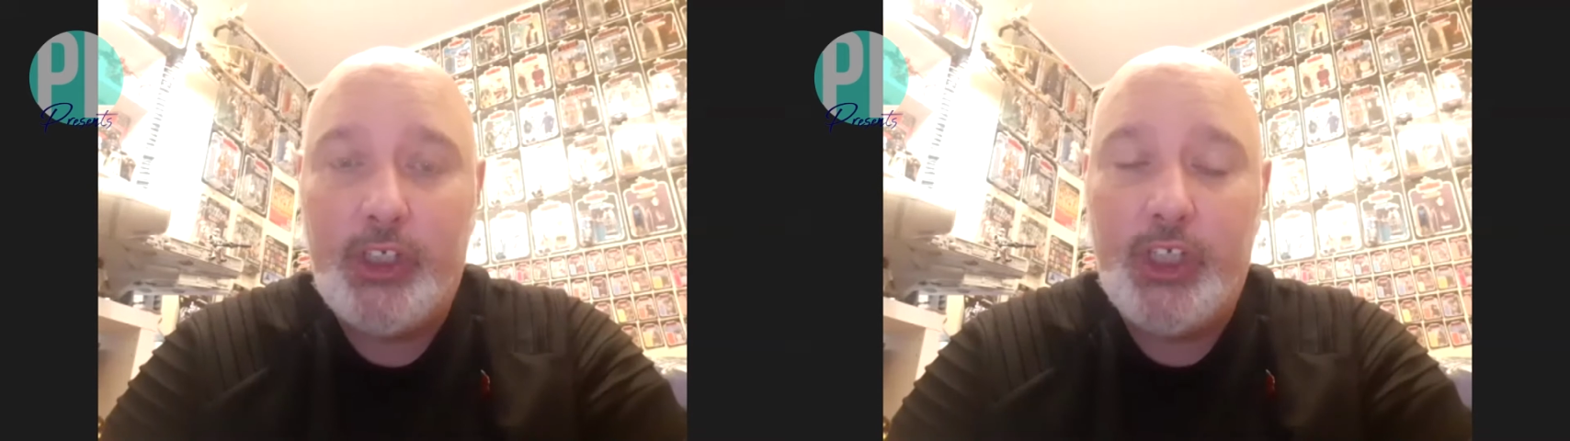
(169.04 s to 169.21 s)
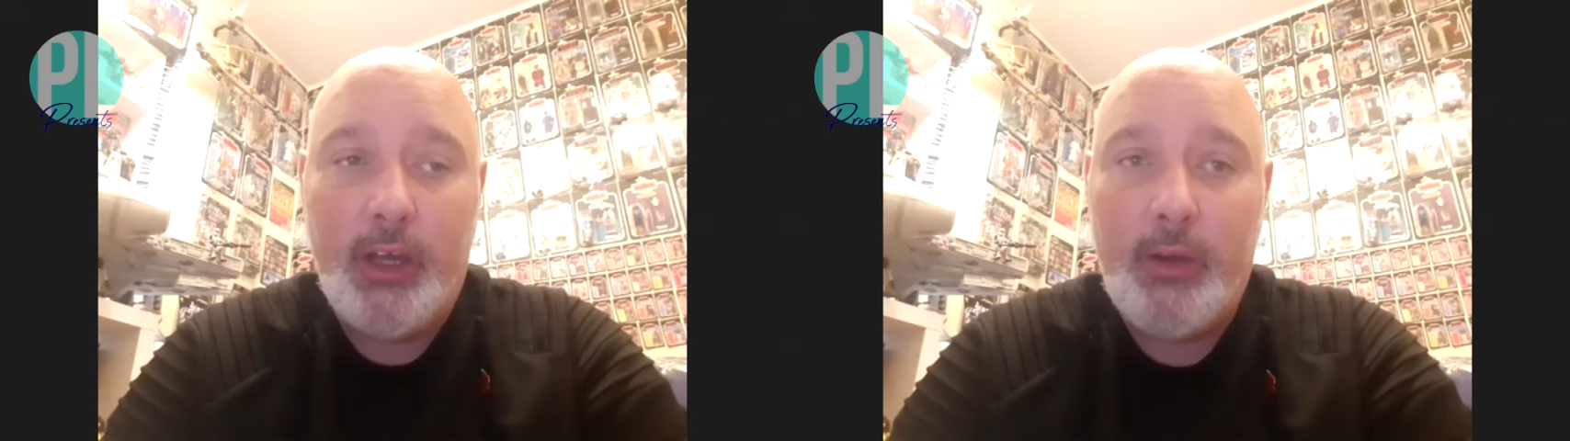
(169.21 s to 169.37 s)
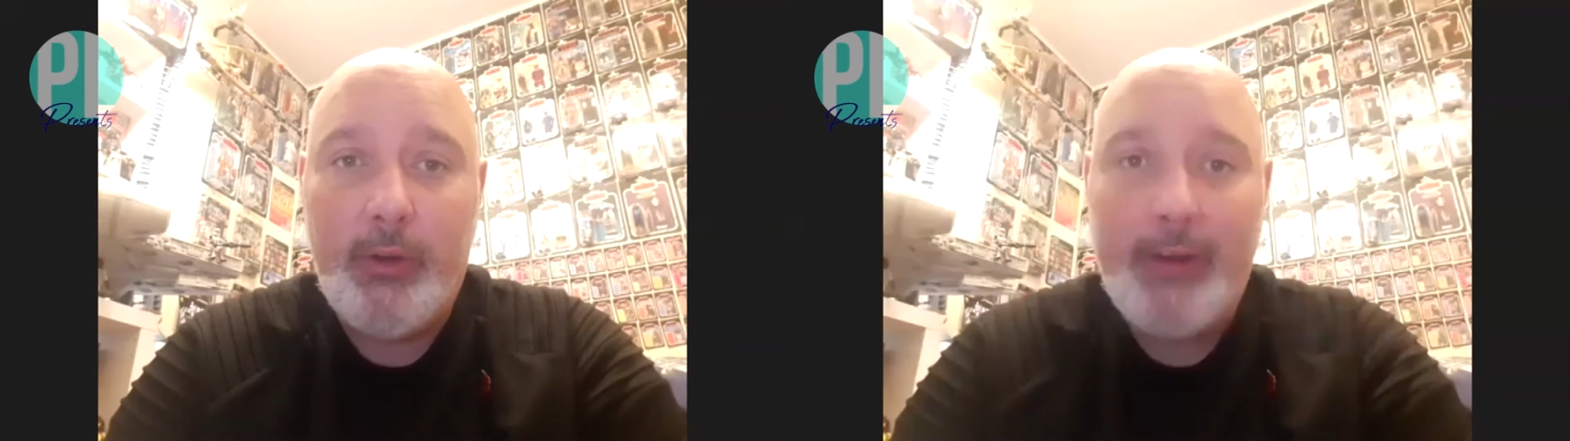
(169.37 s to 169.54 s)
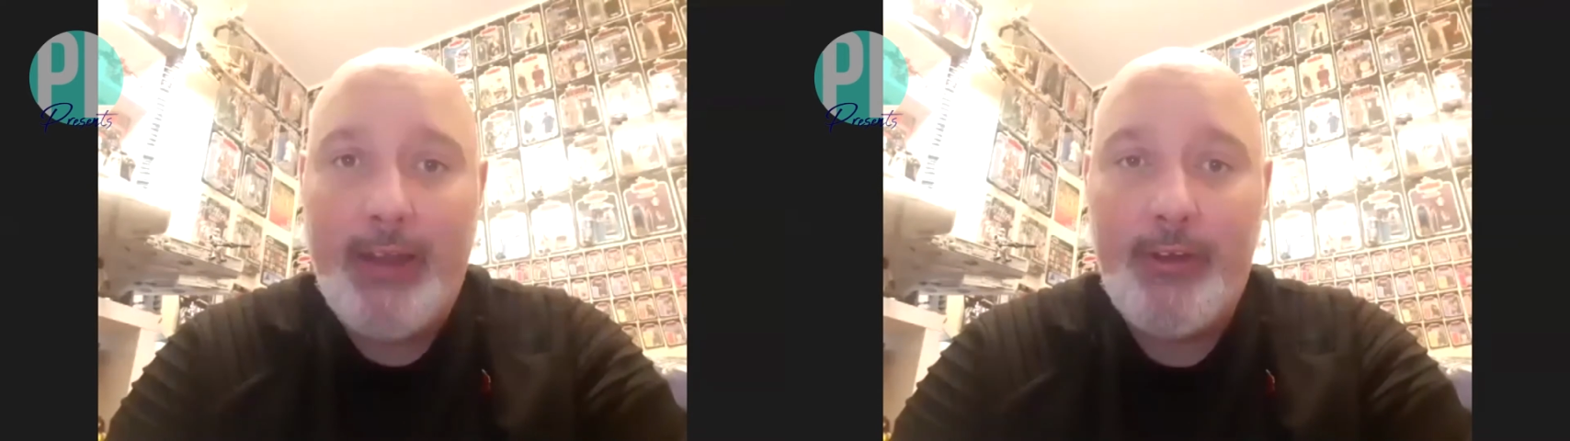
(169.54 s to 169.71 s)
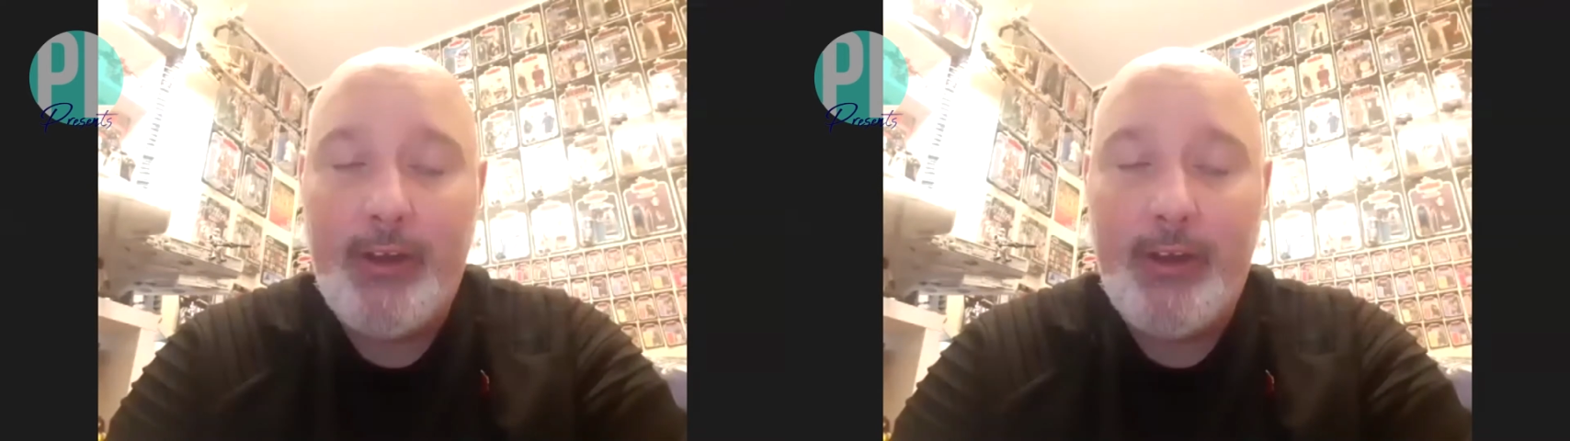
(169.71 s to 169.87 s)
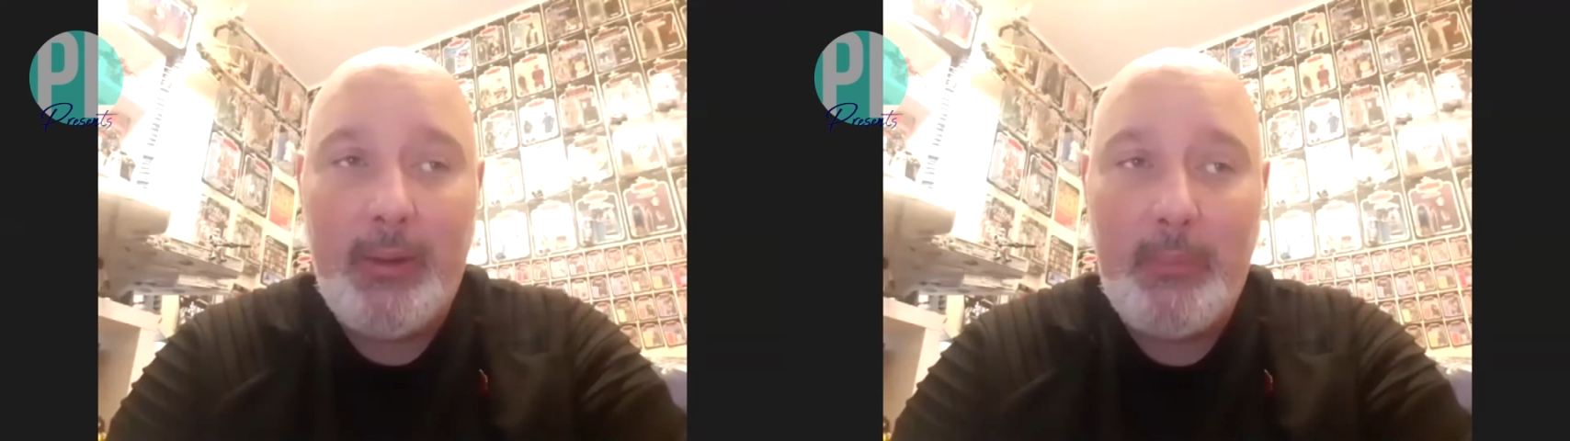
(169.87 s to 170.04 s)
I'll never
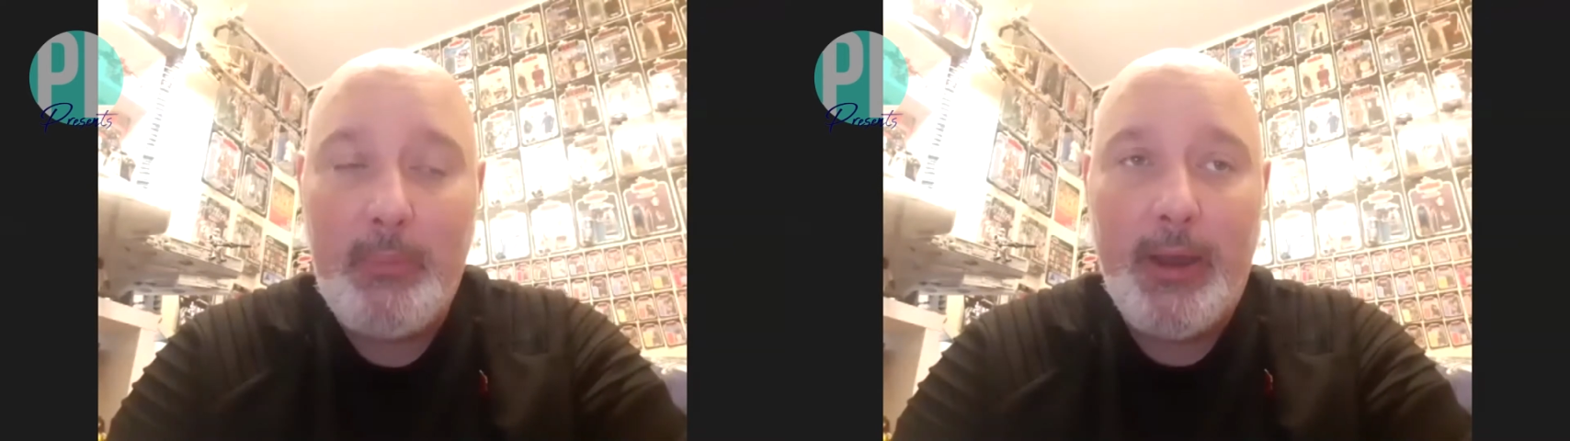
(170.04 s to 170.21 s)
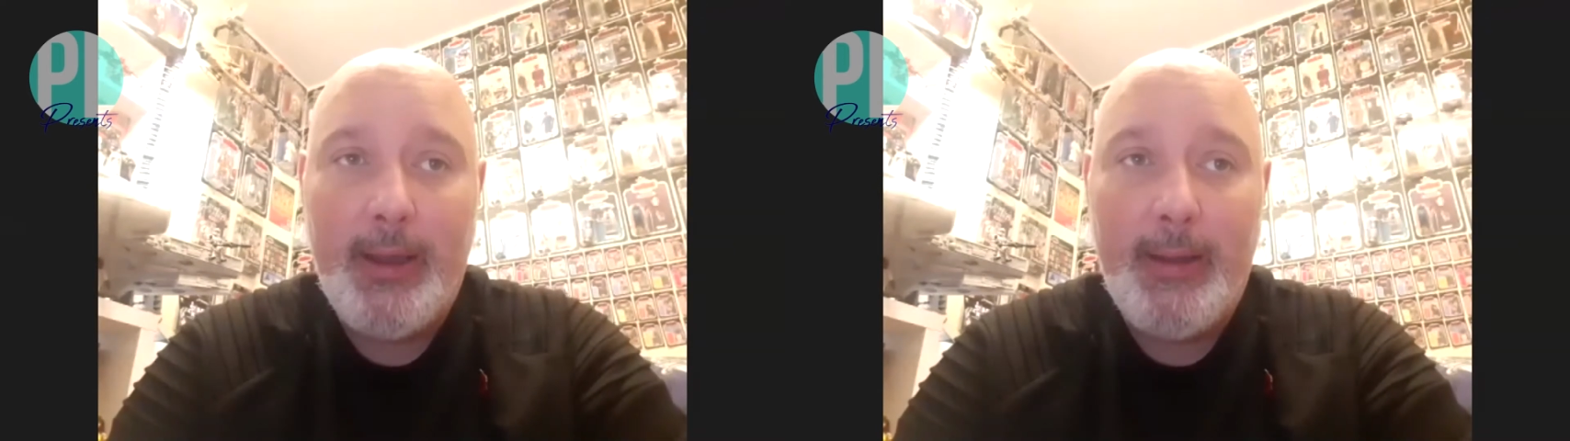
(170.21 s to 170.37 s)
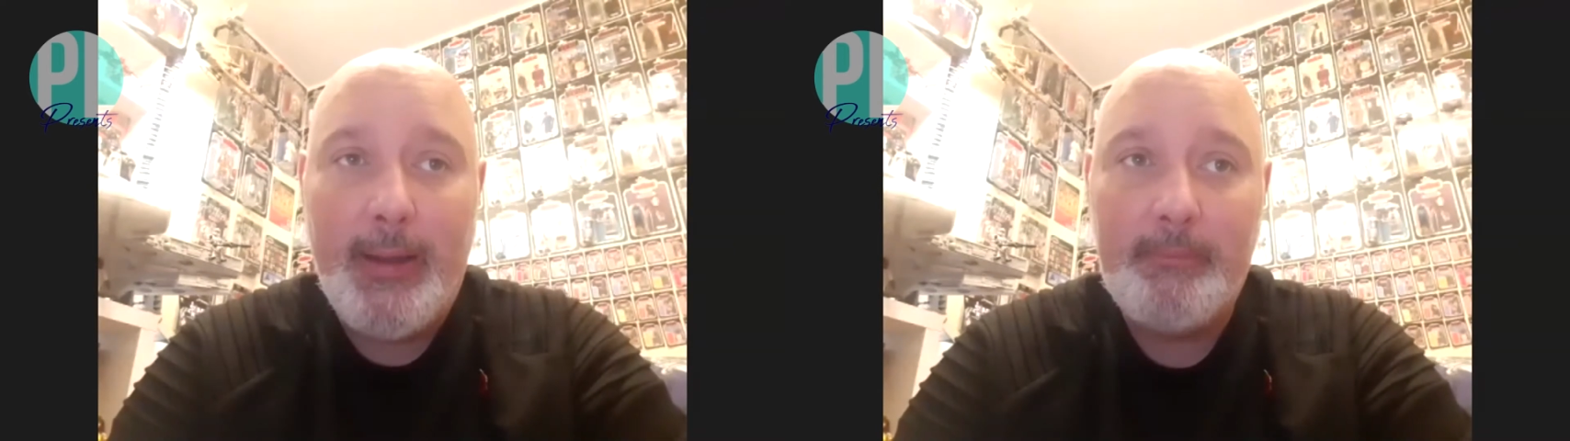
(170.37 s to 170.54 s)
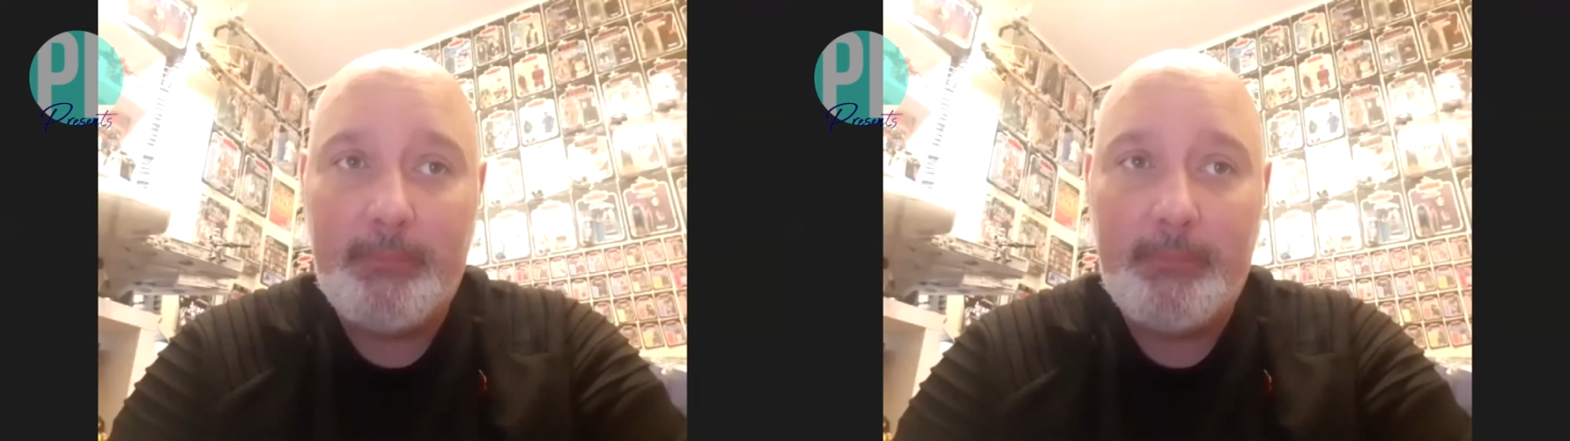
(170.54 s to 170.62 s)
know. But